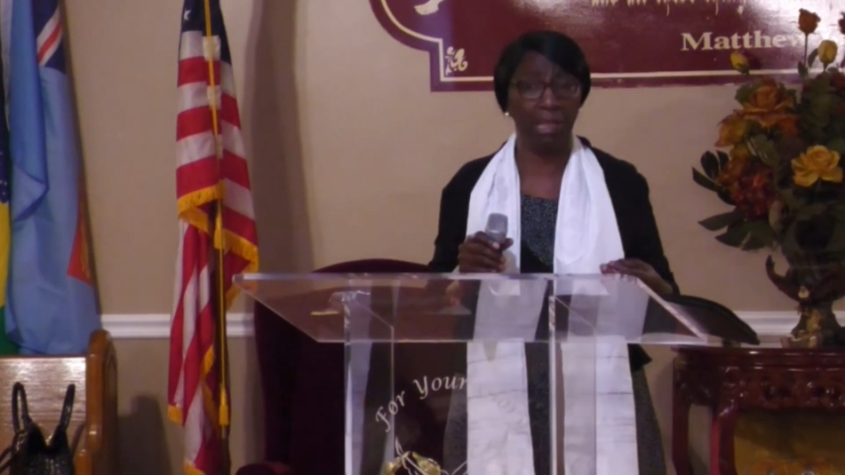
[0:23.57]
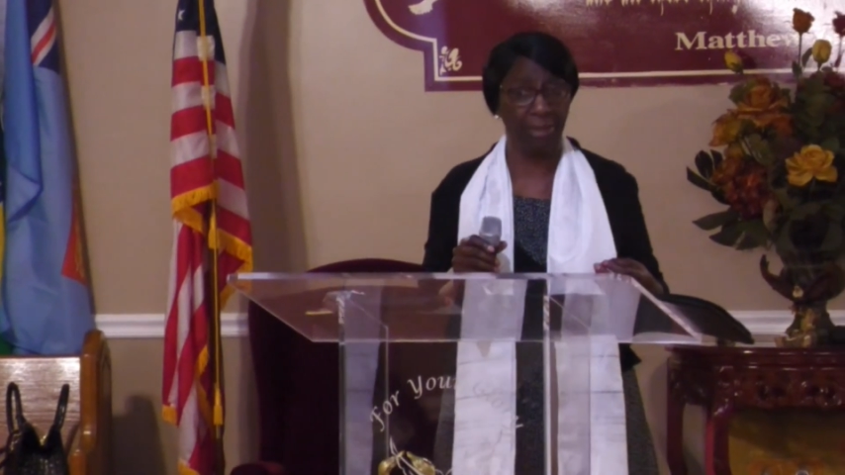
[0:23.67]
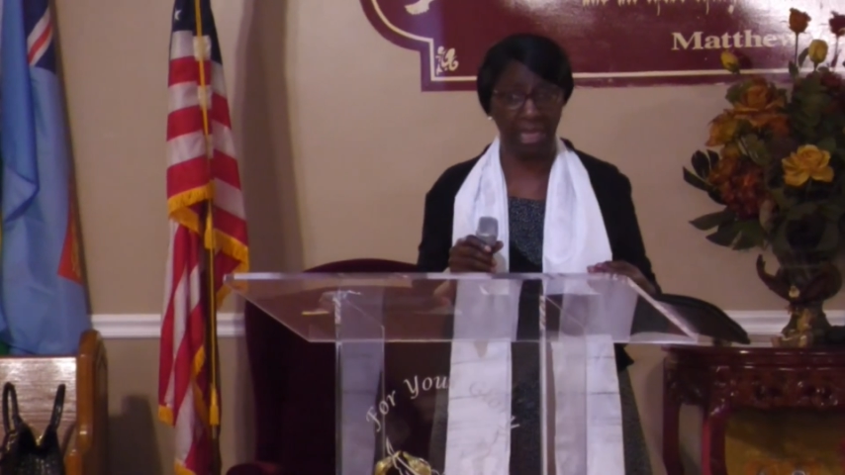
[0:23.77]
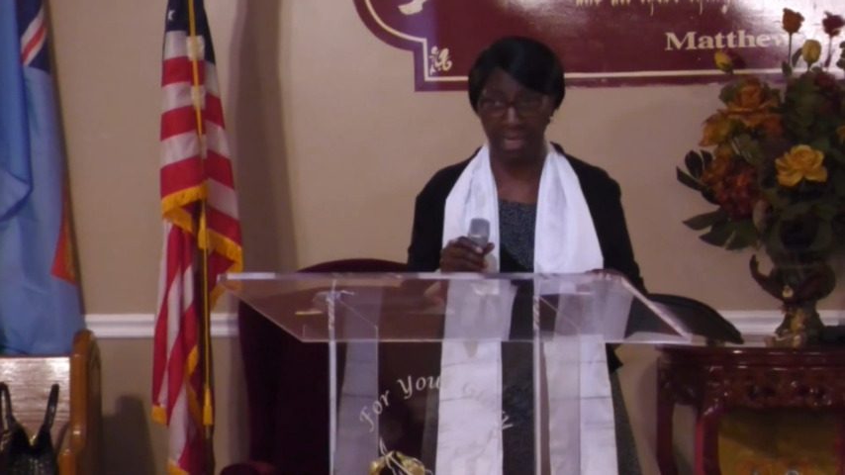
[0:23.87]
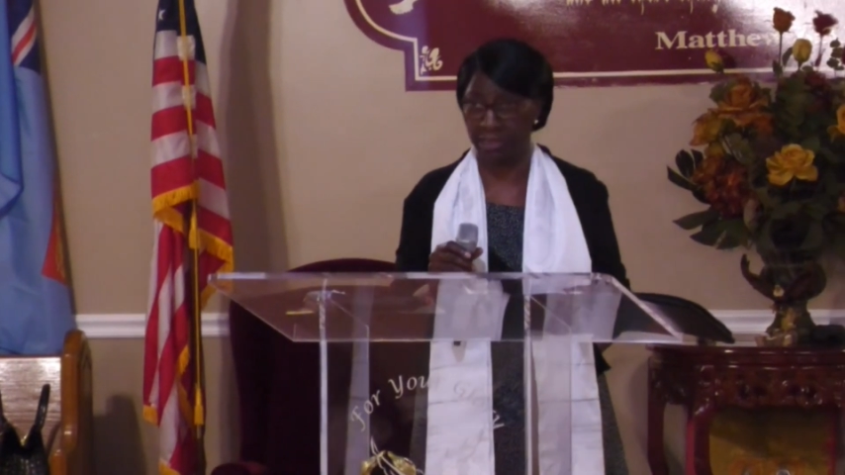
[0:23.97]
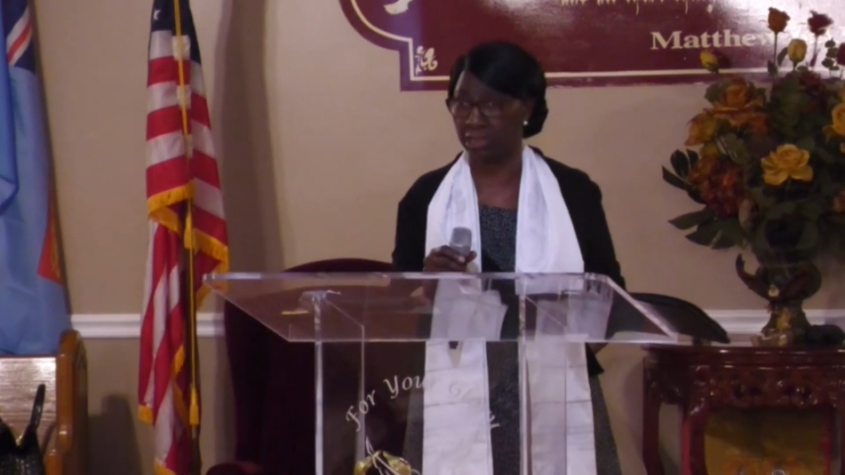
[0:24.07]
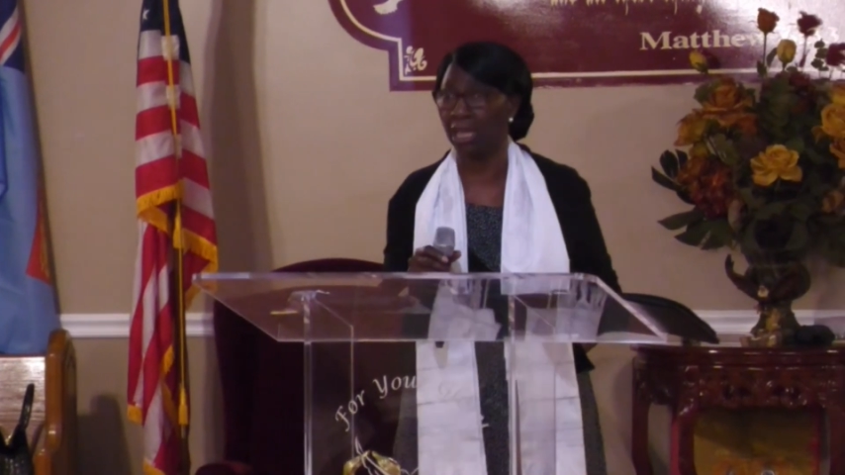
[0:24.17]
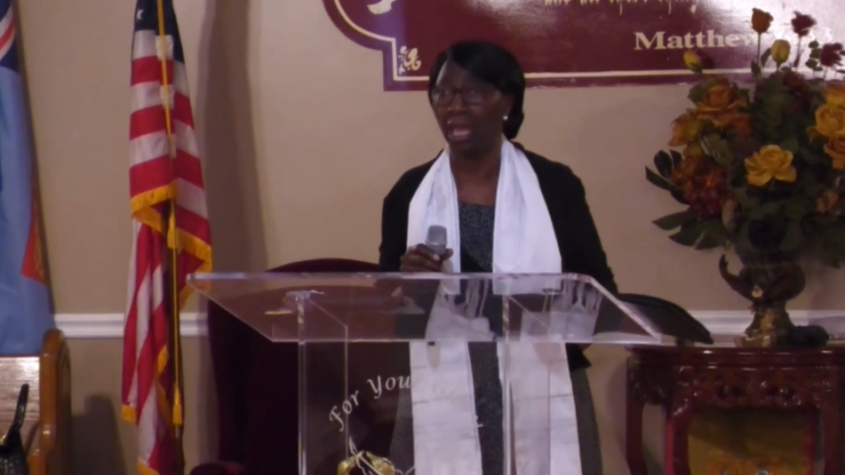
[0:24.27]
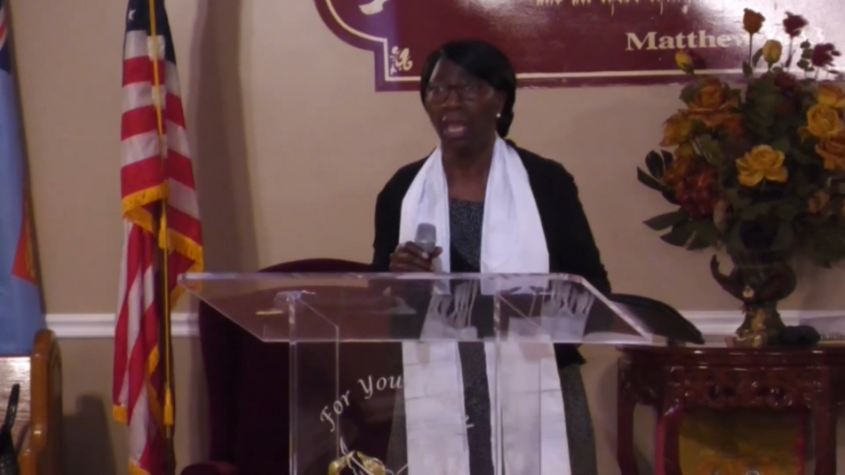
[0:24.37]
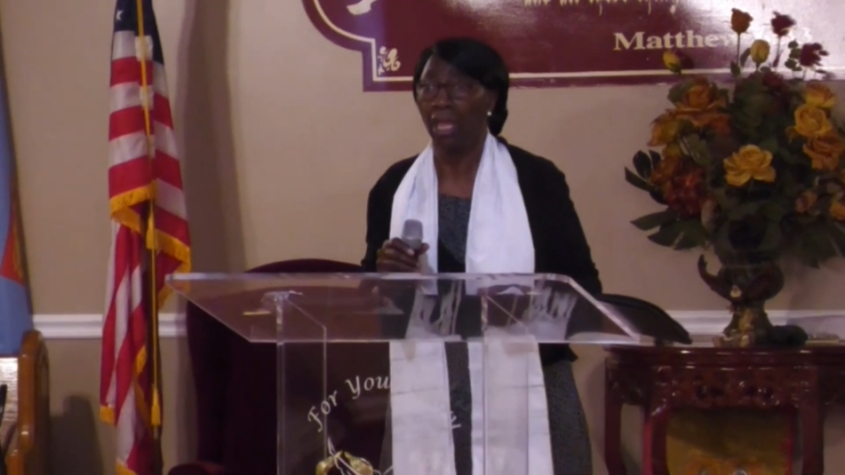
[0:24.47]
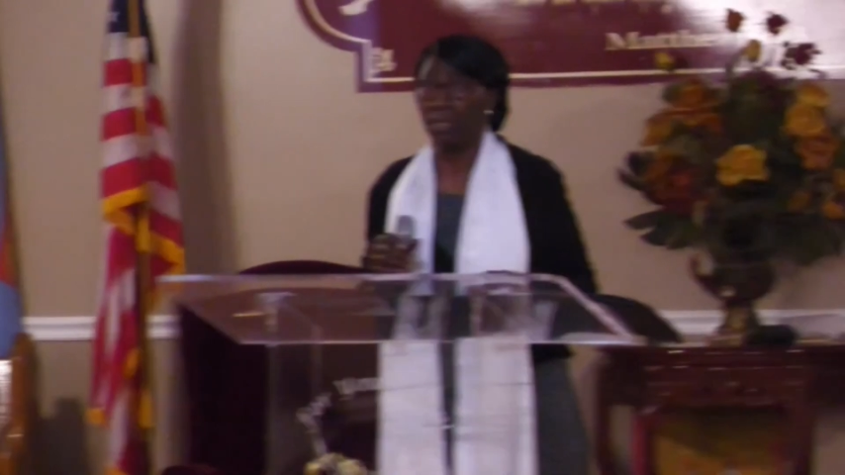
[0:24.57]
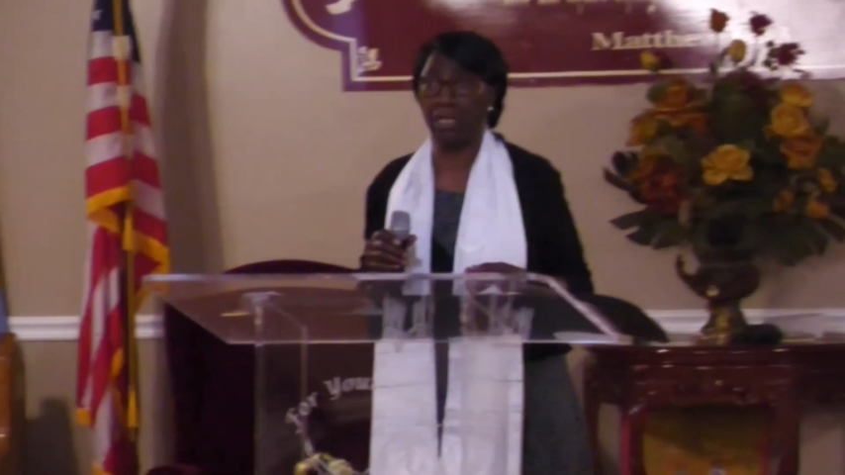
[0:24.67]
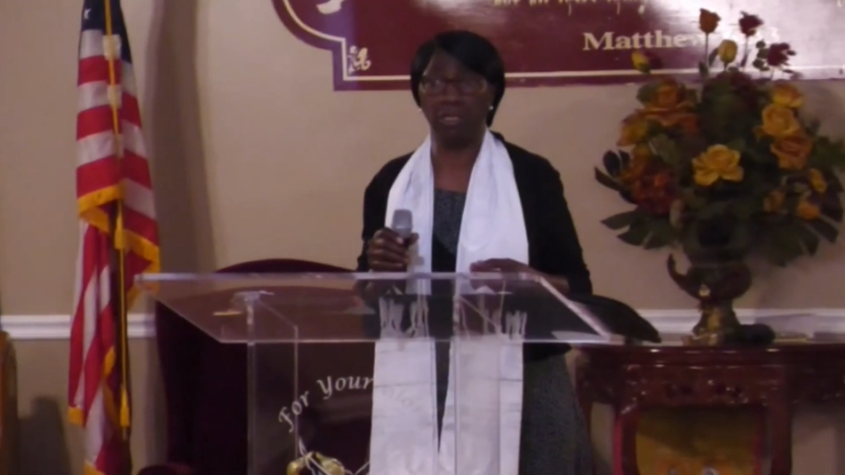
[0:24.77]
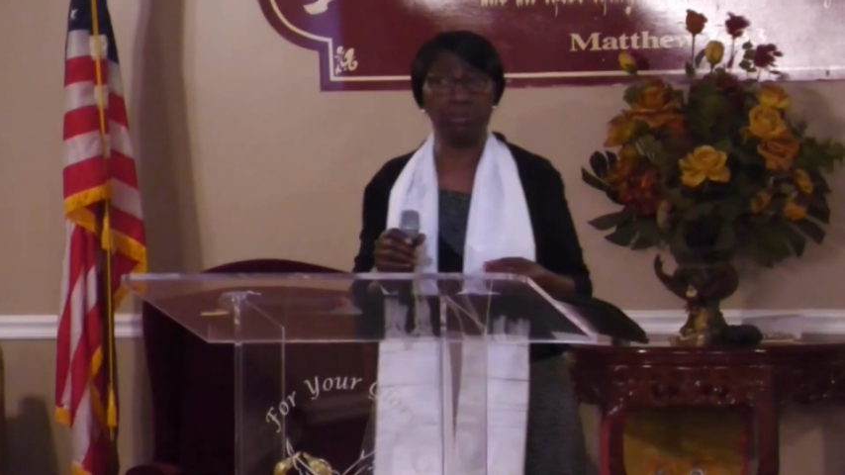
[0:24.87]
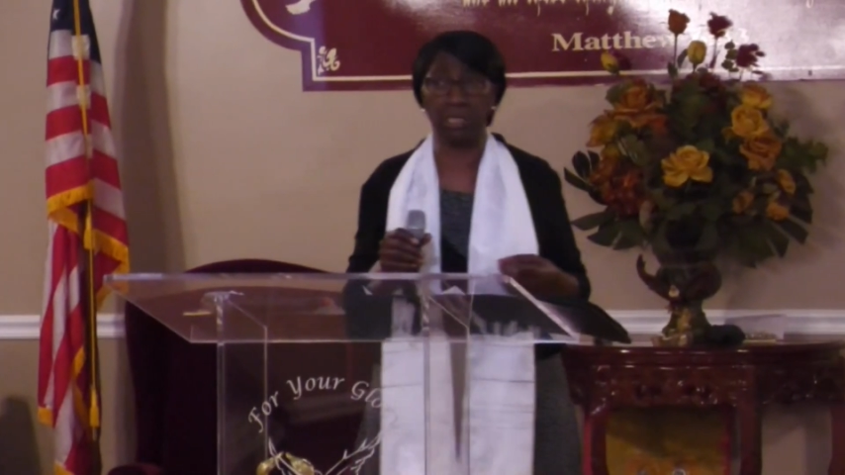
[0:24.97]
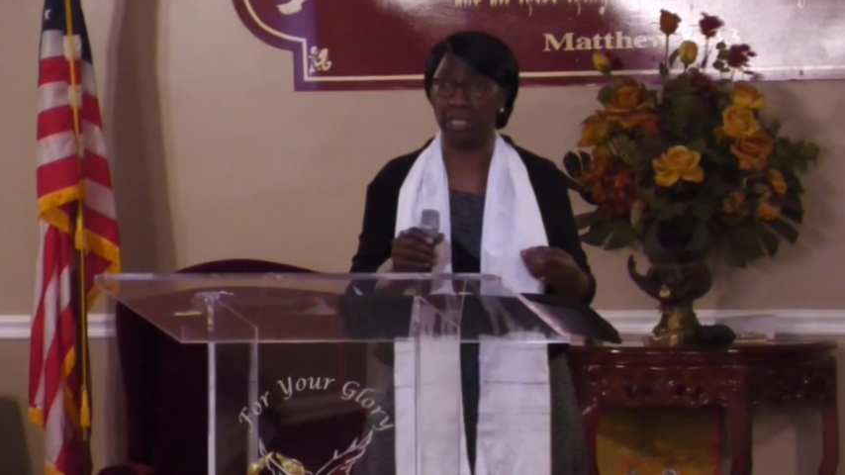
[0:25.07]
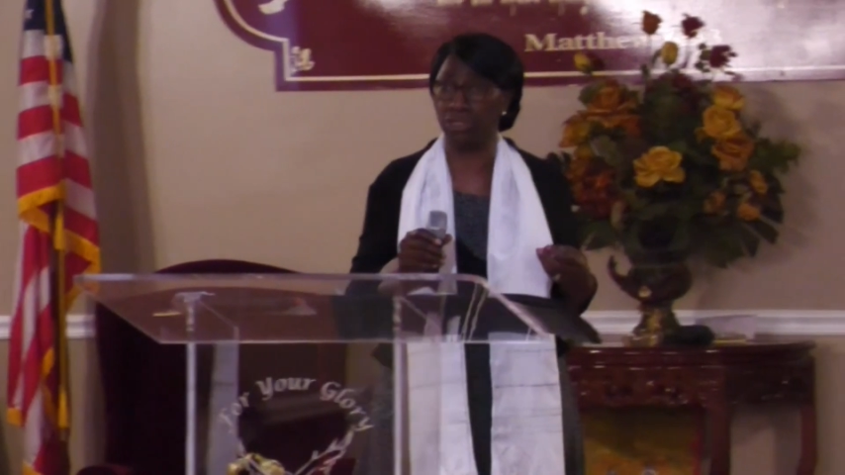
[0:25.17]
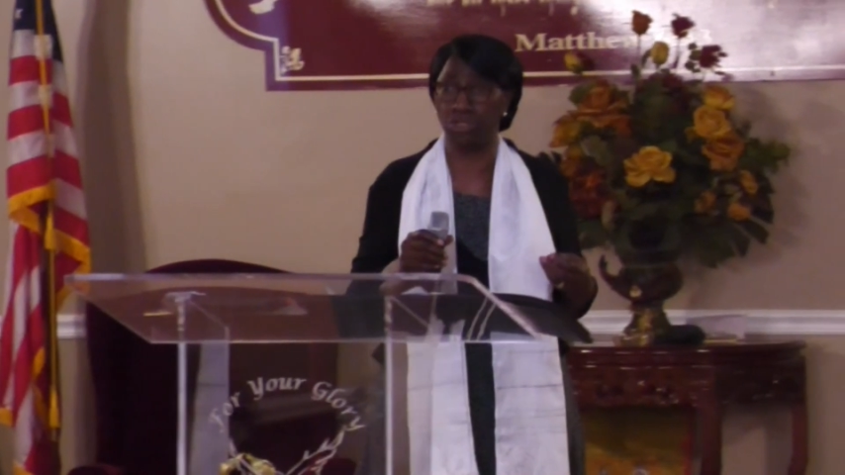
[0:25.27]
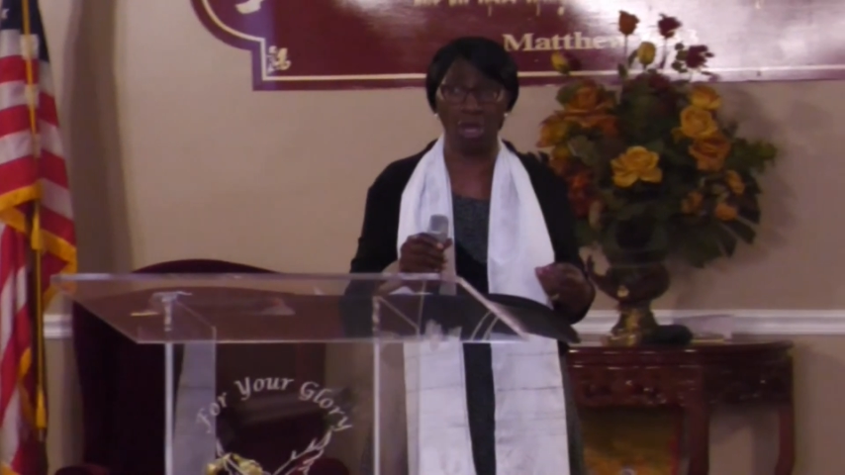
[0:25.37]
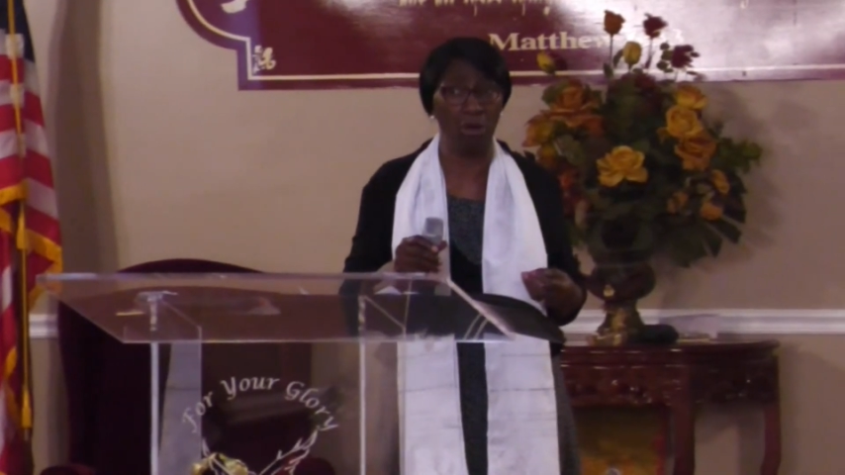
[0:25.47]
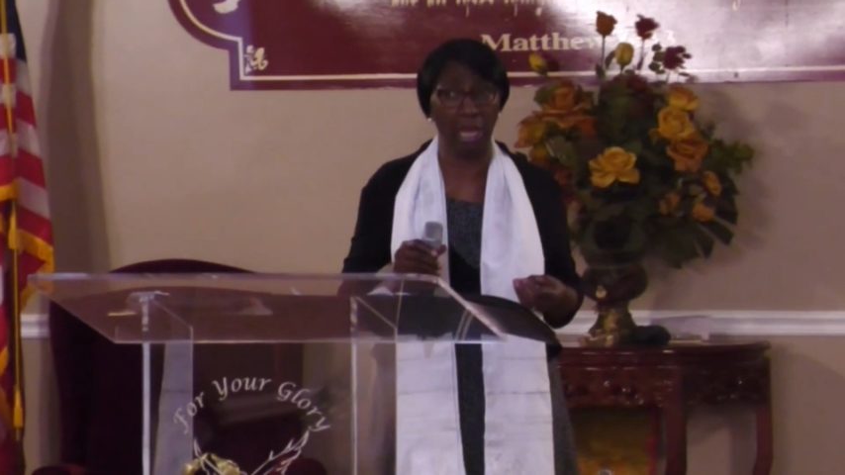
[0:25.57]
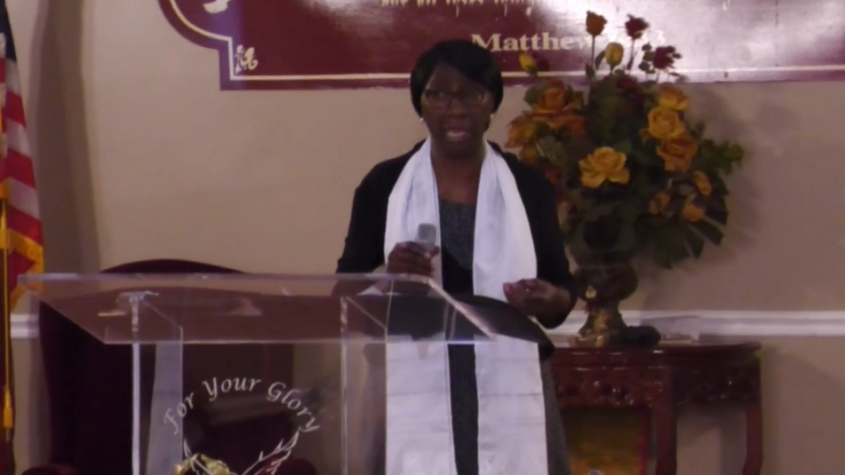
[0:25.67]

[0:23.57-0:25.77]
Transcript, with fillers: their peace. They're losing their joy.